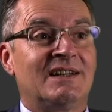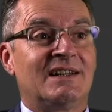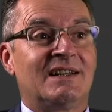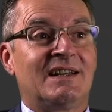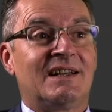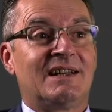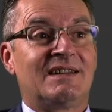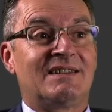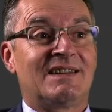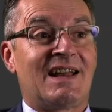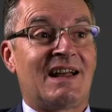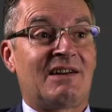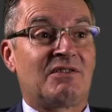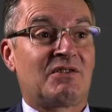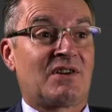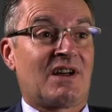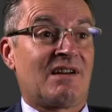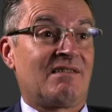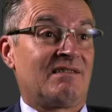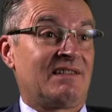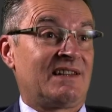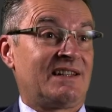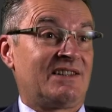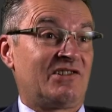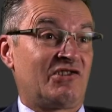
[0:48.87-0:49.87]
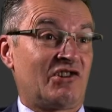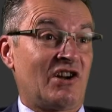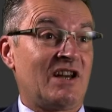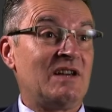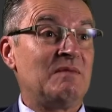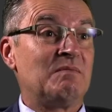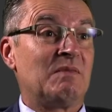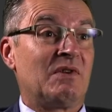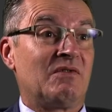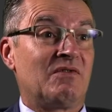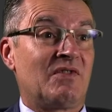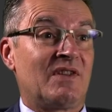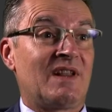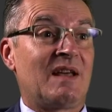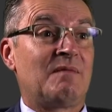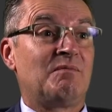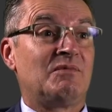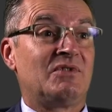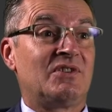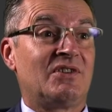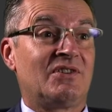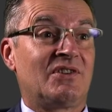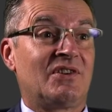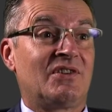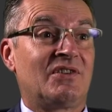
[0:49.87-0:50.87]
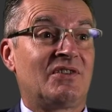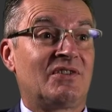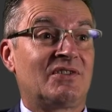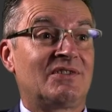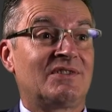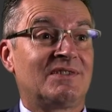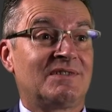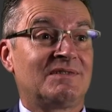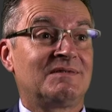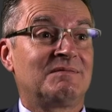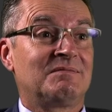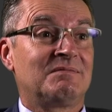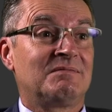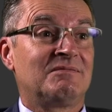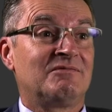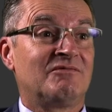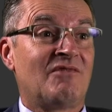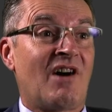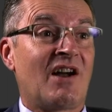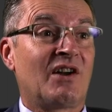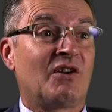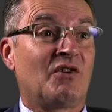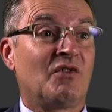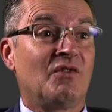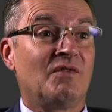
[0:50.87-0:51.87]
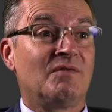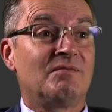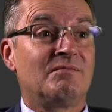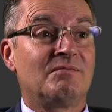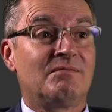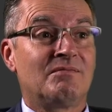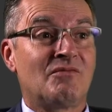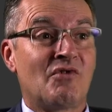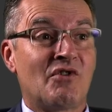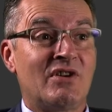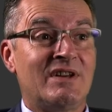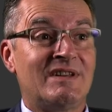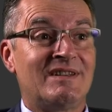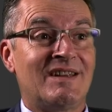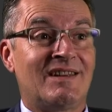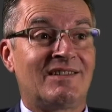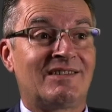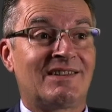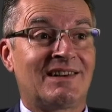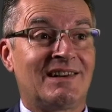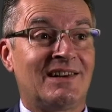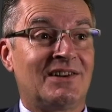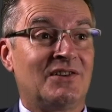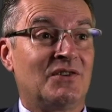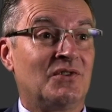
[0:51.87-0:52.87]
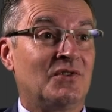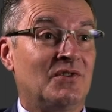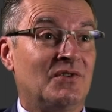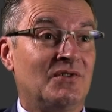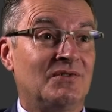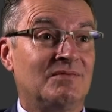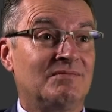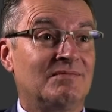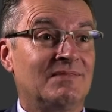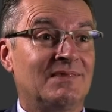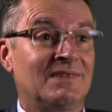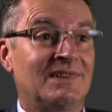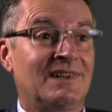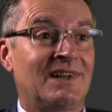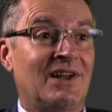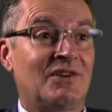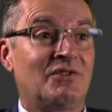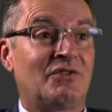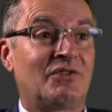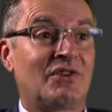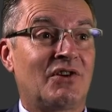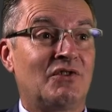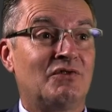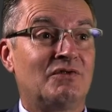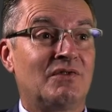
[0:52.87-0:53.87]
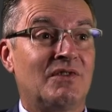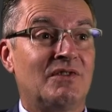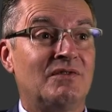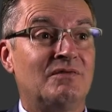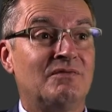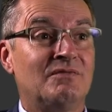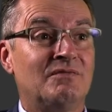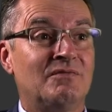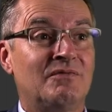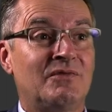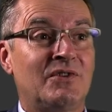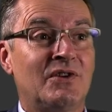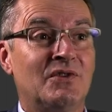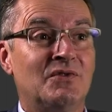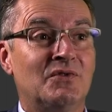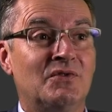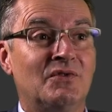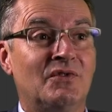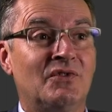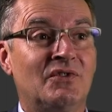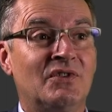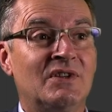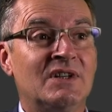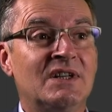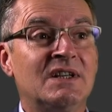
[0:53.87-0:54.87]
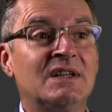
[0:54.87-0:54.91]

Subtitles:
it's now currently cheaper for them to just run on marine distillate or low sulphur fuels.